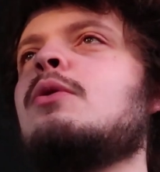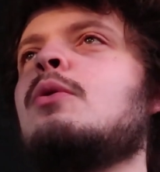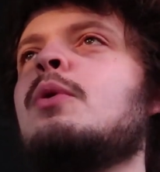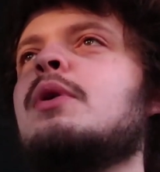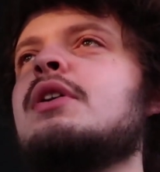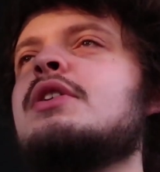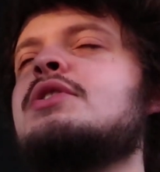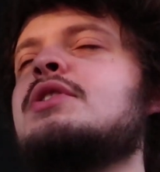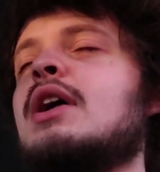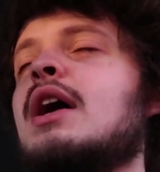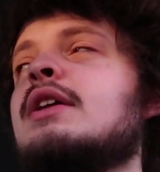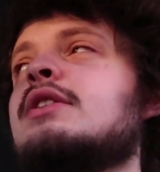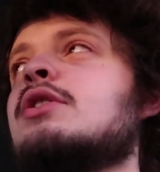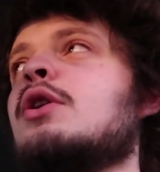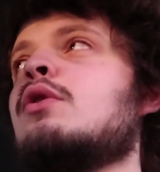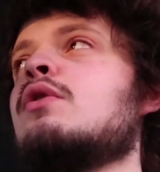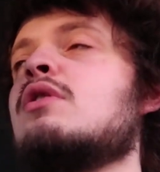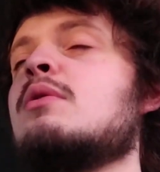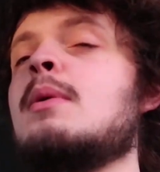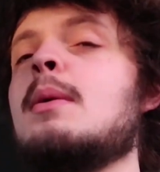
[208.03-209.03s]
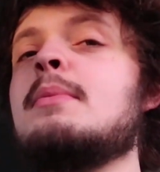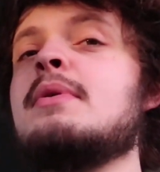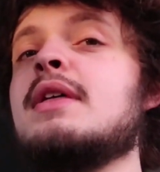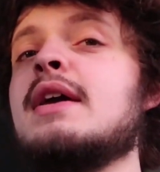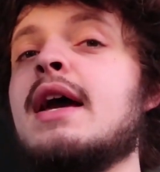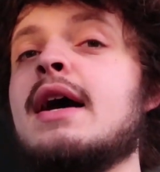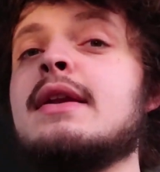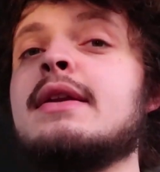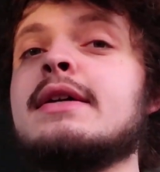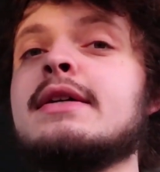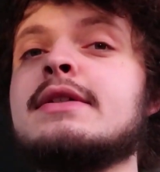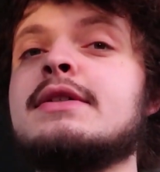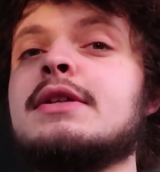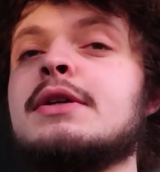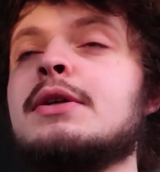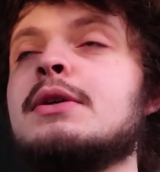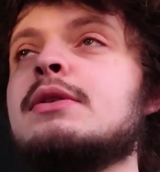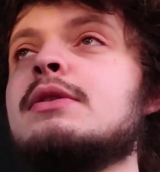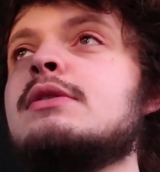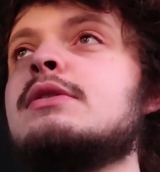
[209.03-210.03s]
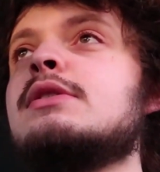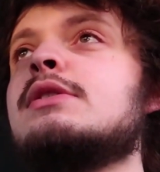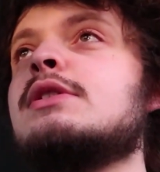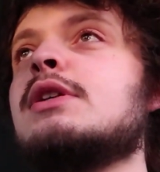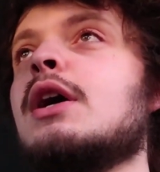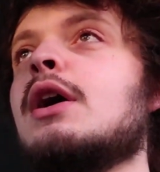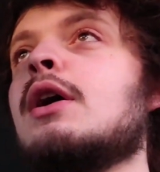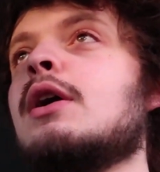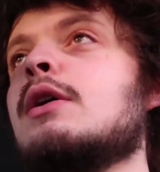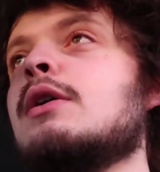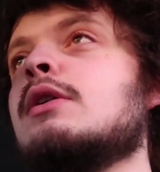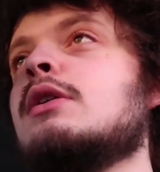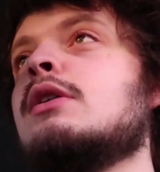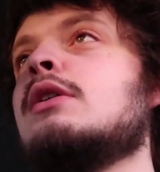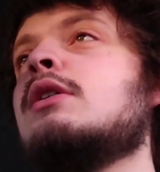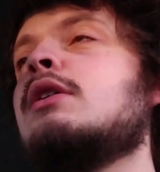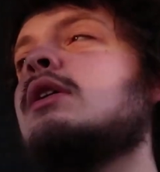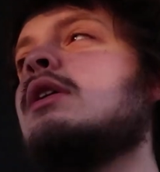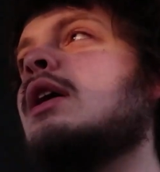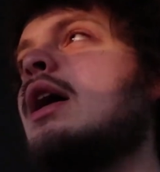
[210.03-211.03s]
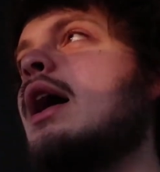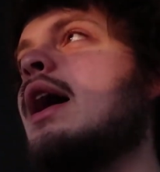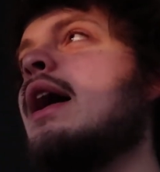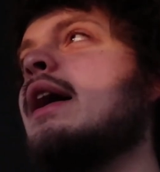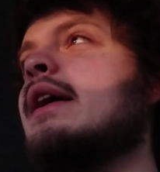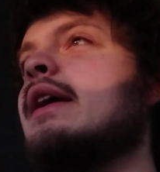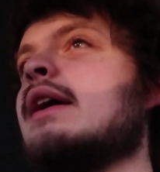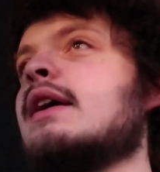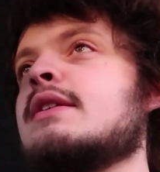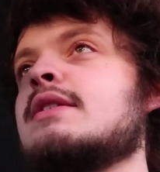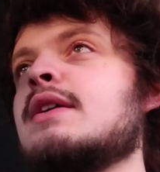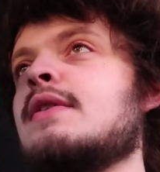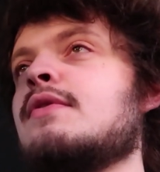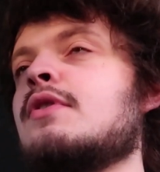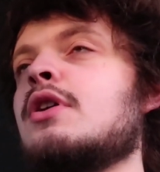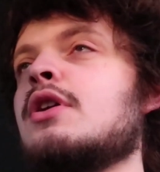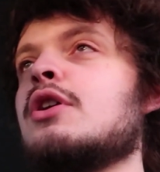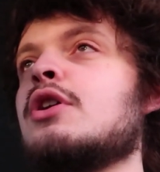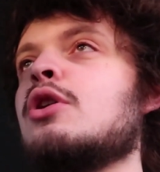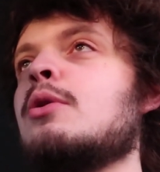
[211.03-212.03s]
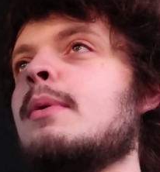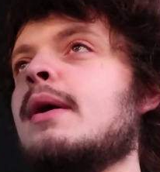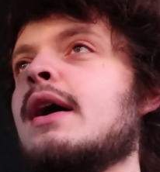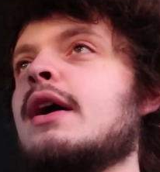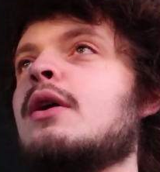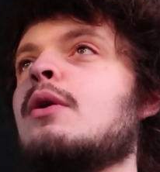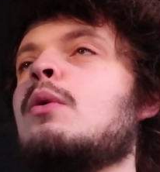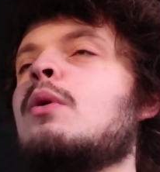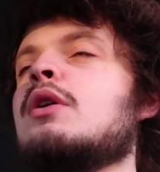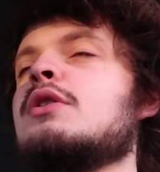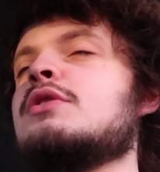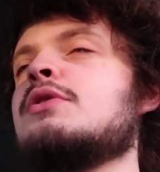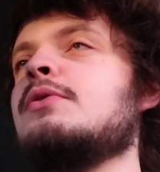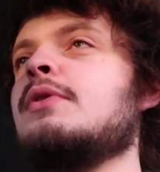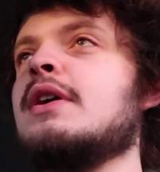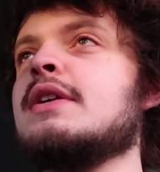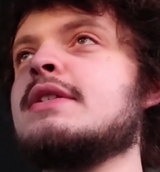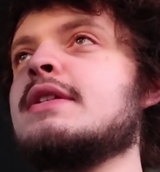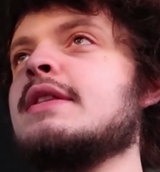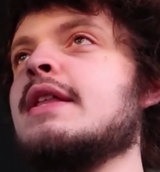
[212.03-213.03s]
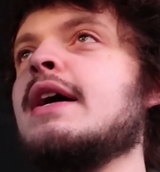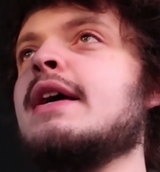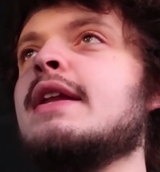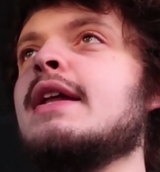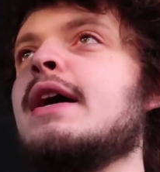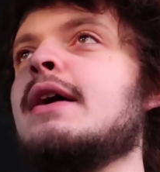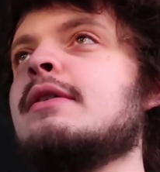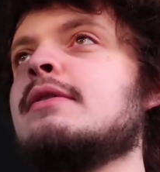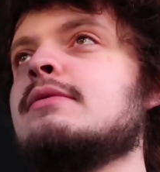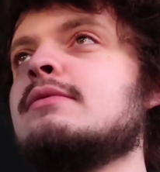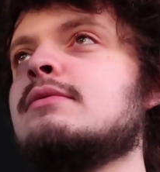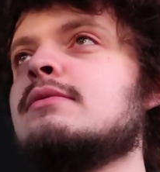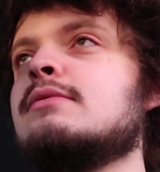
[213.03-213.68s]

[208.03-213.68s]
which I don't remember the ending to, so I guess I've got to go back and watch the rest of that now.